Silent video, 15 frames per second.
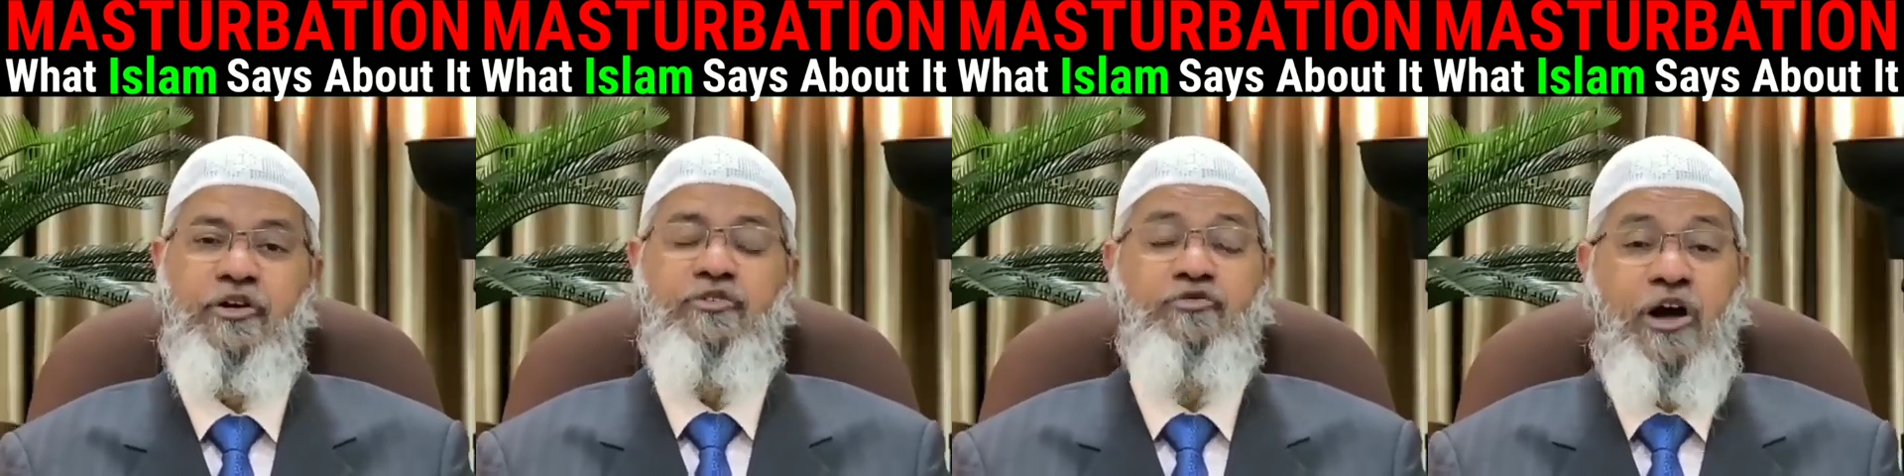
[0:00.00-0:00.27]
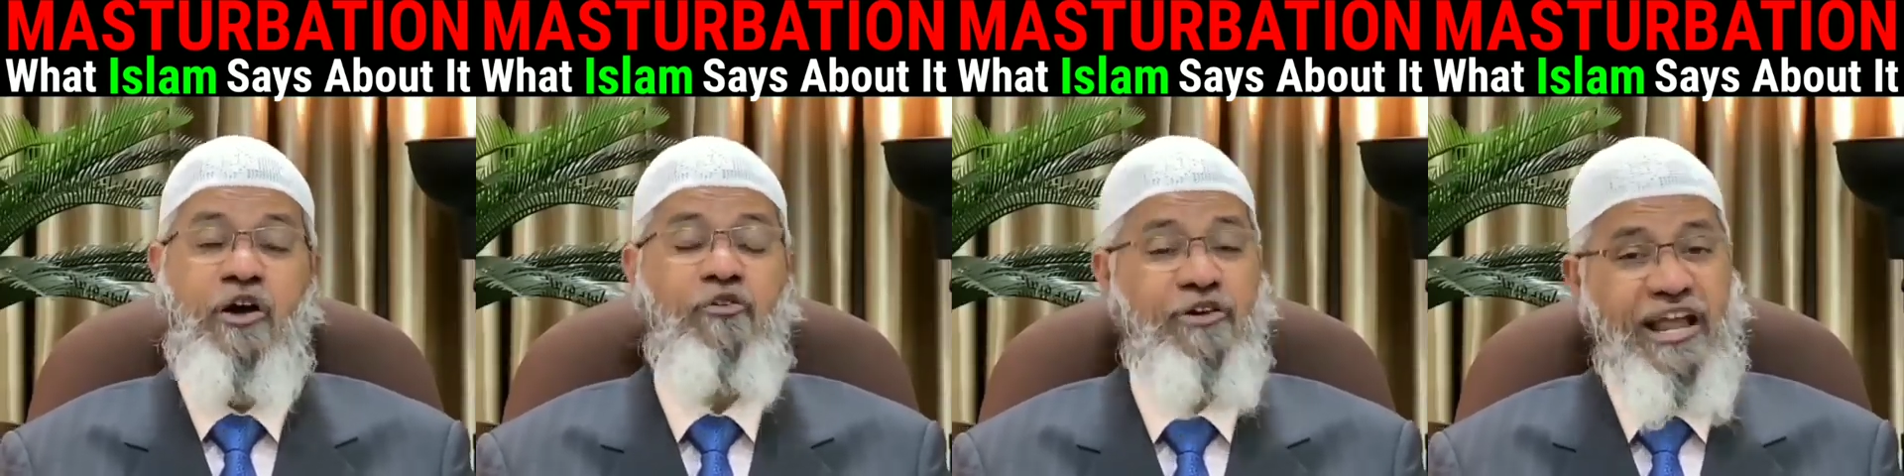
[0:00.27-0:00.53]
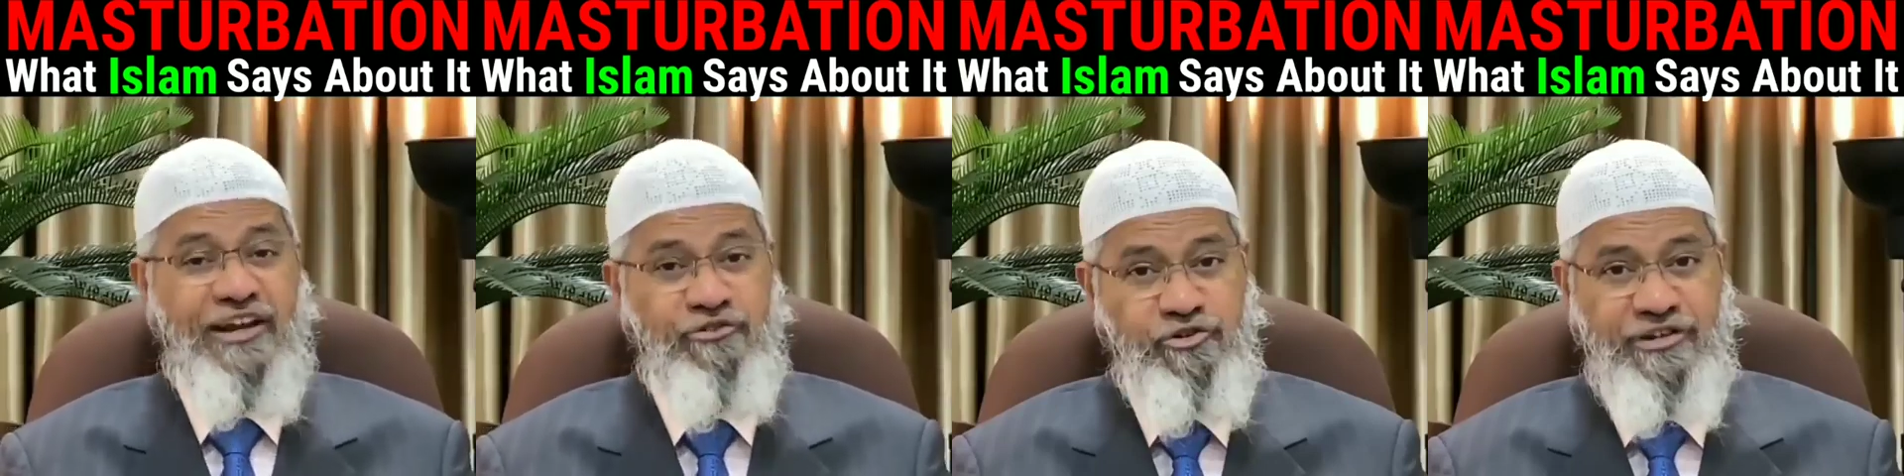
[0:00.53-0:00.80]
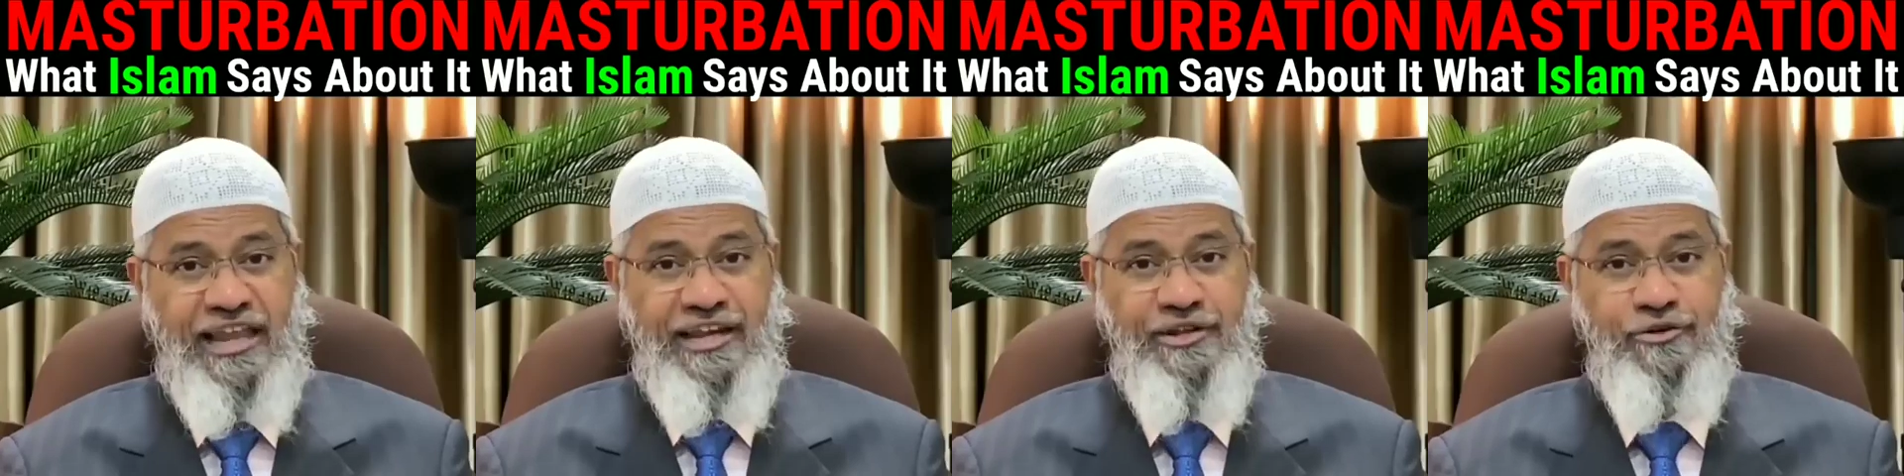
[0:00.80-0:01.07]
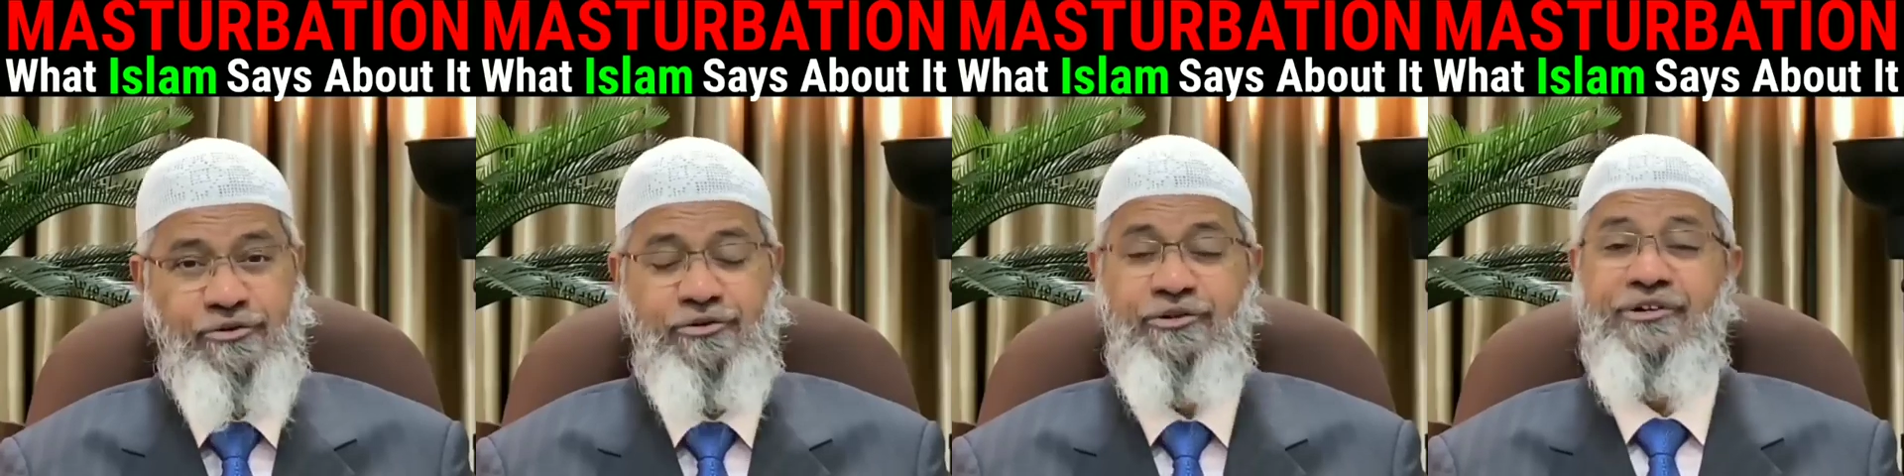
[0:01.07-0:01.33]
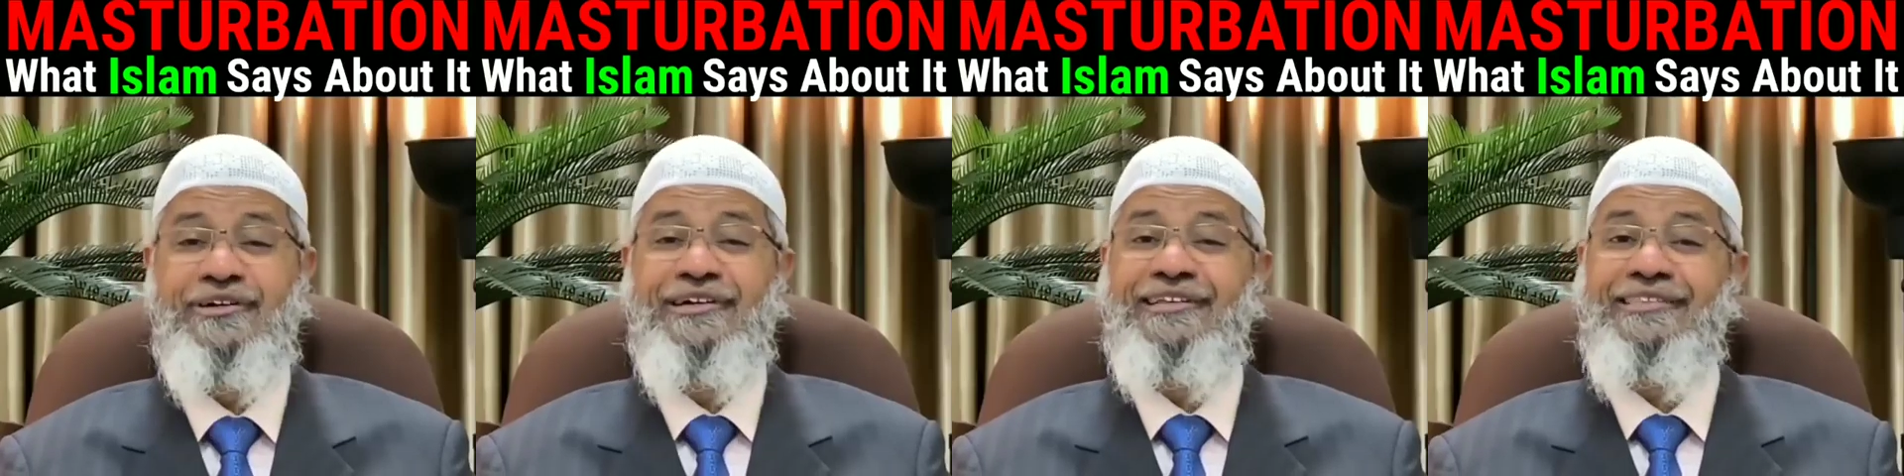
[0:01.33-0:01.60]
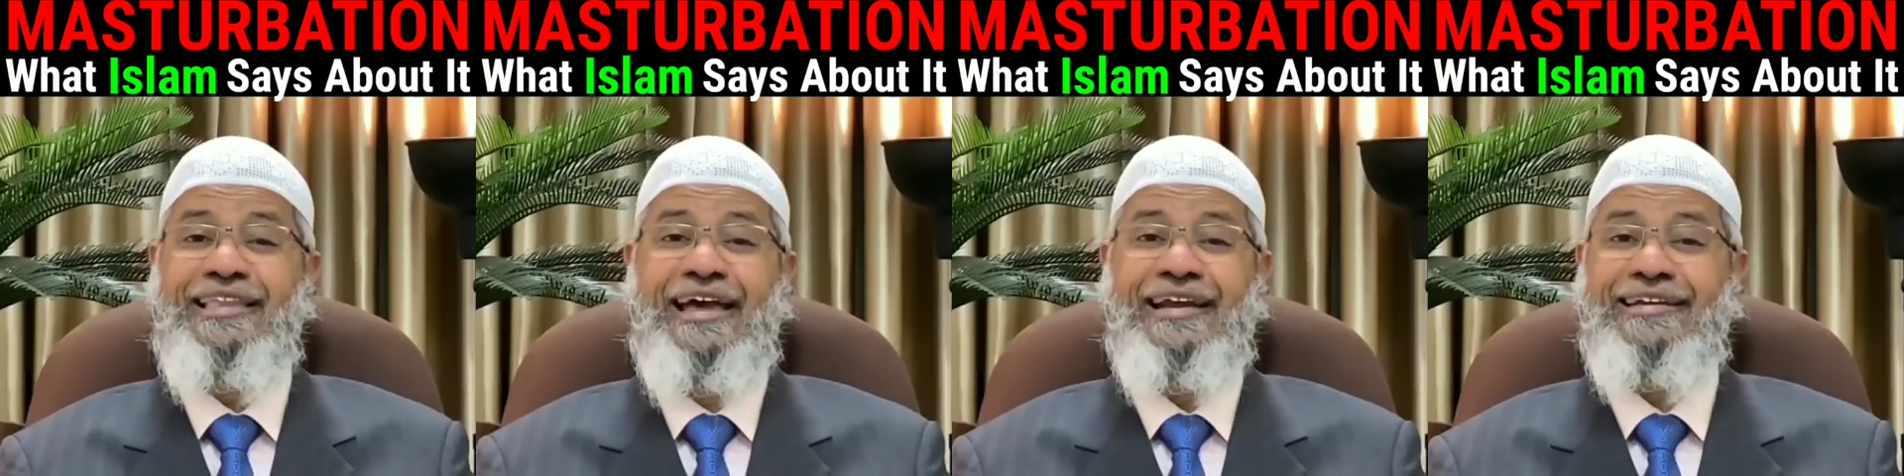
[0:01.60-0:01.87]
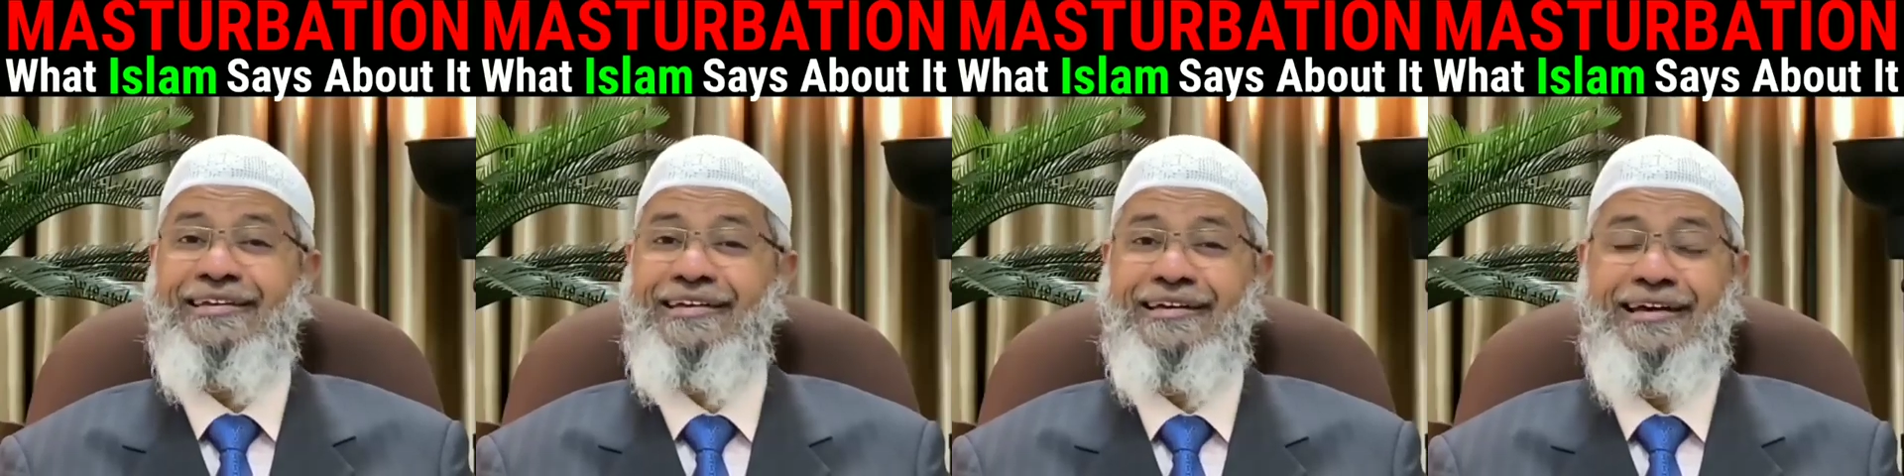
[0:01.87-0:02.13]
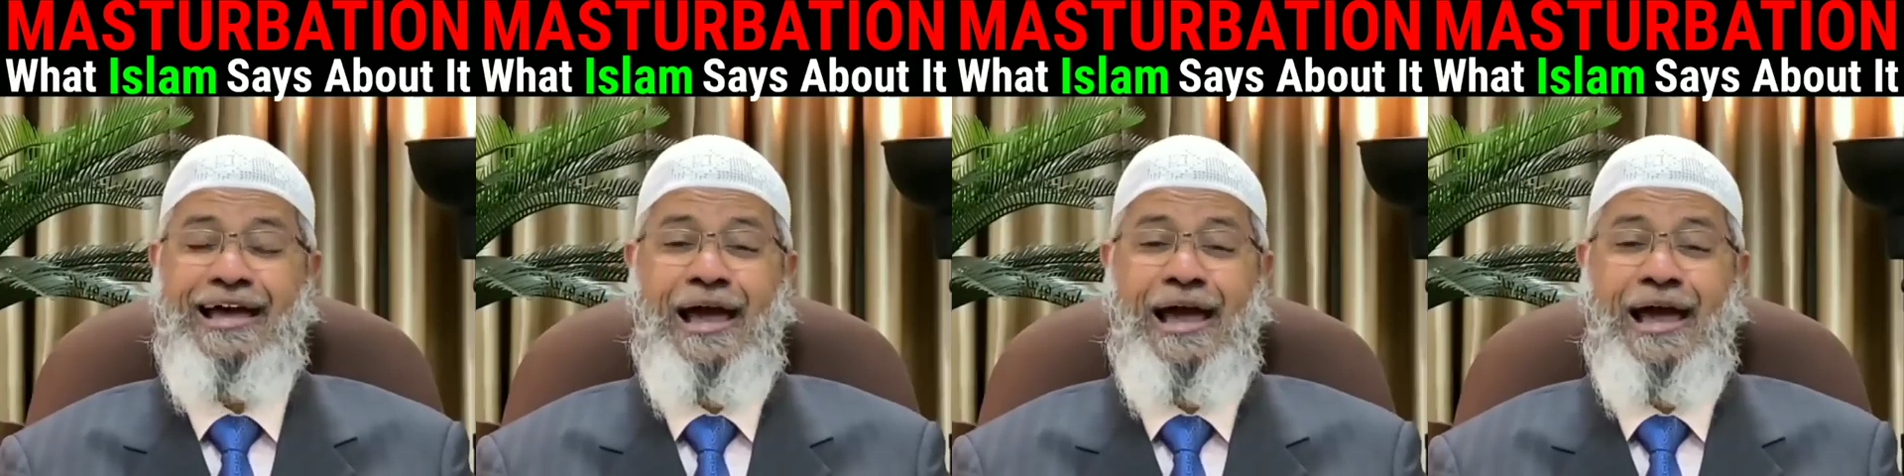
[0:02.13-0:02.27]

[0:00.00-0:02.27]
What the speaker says: So I would like to tell you that